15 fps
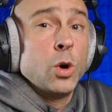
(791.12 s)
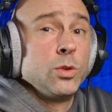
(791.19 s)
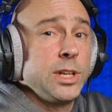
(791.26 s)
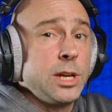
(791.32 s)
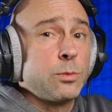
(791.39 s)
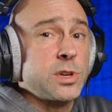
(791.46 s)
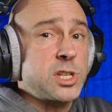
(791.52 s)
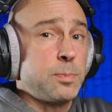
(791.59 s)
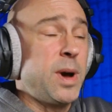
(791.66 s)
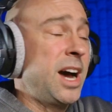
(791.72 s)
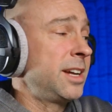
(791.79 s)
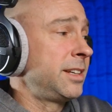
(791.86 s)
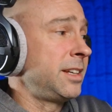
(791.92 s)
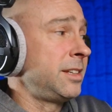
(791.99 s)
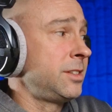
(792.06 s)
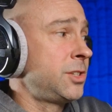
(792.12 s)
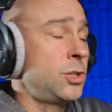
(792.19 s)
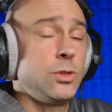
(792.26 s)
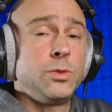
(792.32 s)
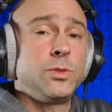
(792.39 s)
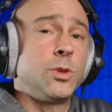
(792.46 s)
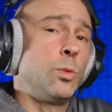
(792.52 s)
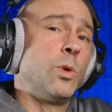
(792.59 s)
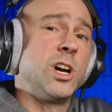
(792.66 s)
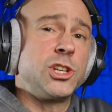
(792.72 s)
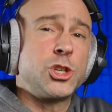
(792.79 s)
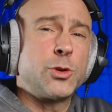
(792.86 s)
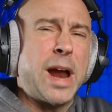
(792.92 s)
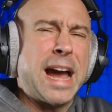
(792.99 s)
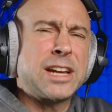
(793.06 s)
only responding to the one
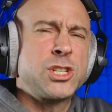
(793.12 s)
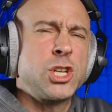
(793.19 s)
track.